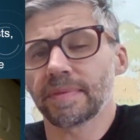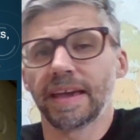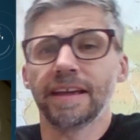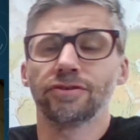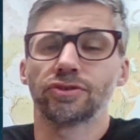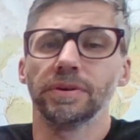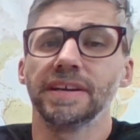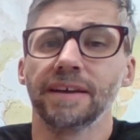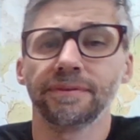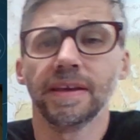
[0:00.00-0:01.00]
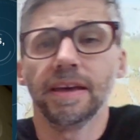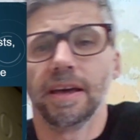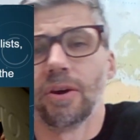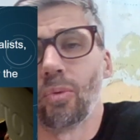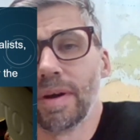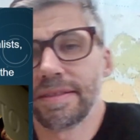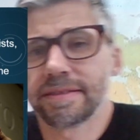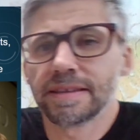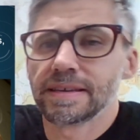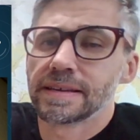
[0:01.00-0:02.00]
And sure enough,
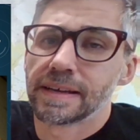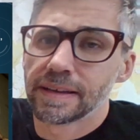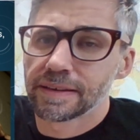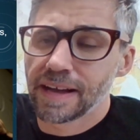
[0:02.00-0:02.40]
once the